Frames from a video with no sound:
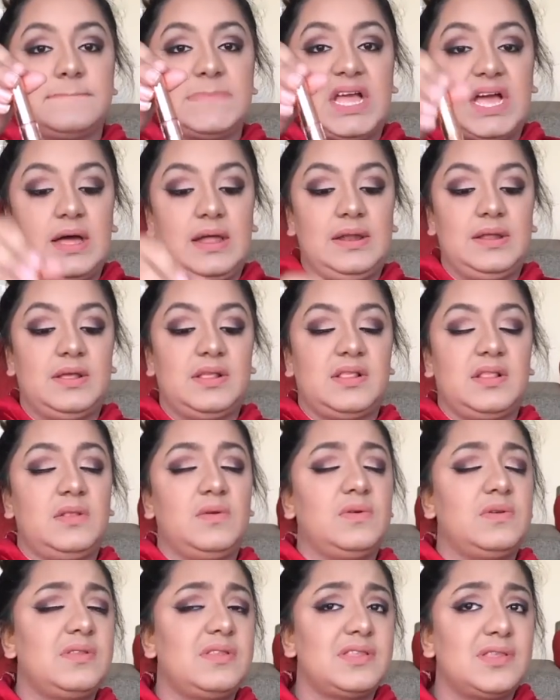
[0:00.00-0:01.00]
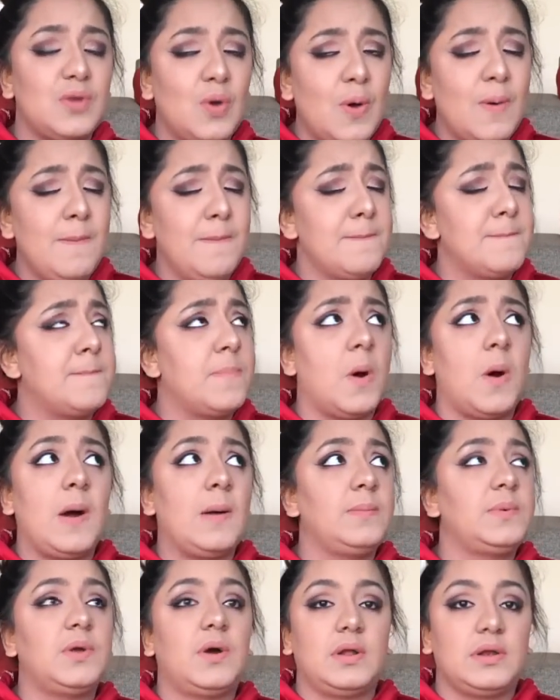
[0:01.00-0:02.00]
colors look so
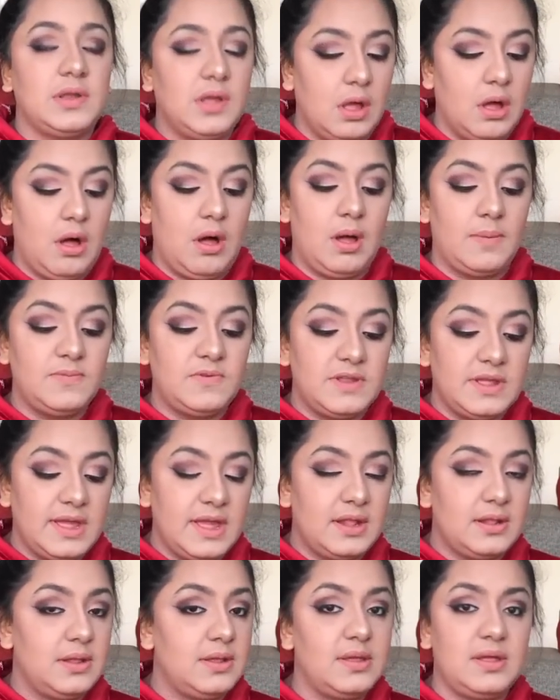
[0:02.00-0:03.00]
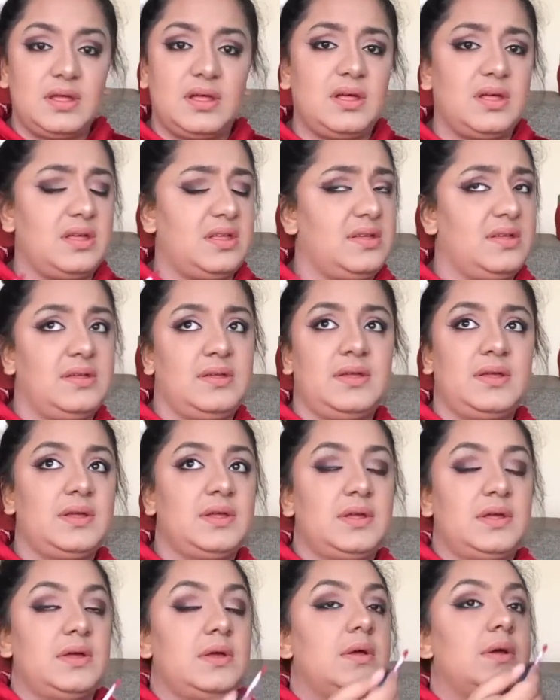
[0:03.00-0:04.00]
bomb.com together.
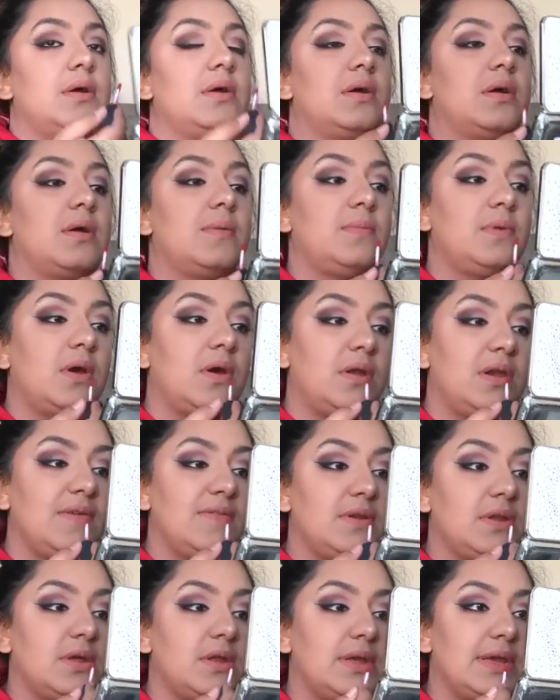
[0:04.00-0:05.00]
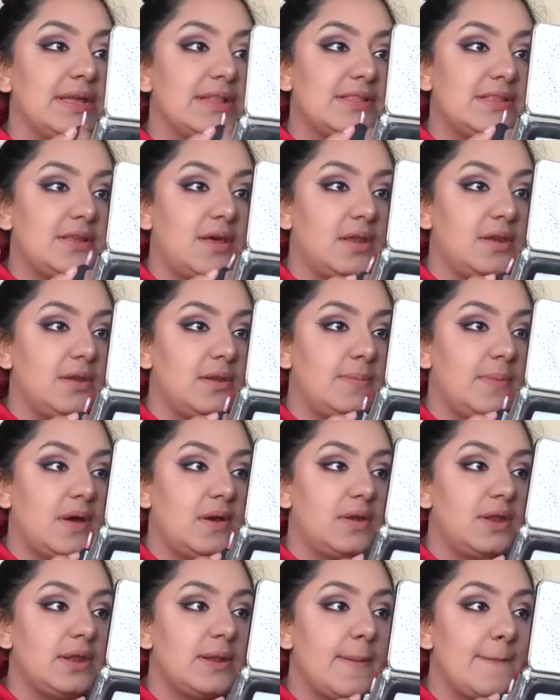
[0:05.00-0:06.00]
Not even gonna get started
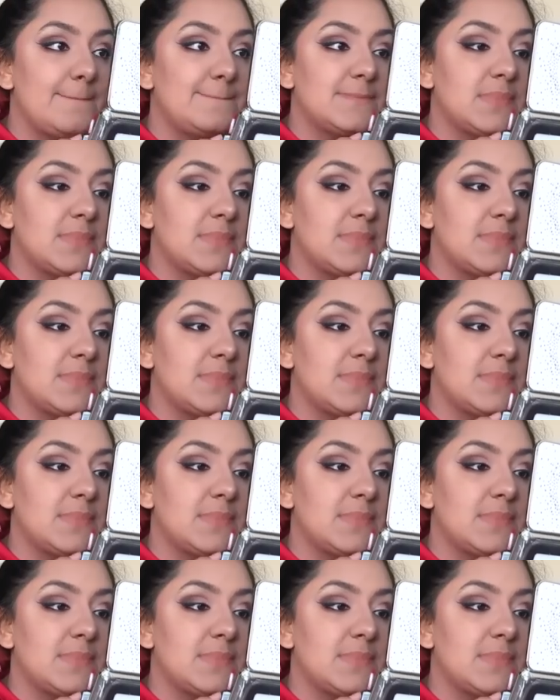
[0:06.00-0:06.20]
about it.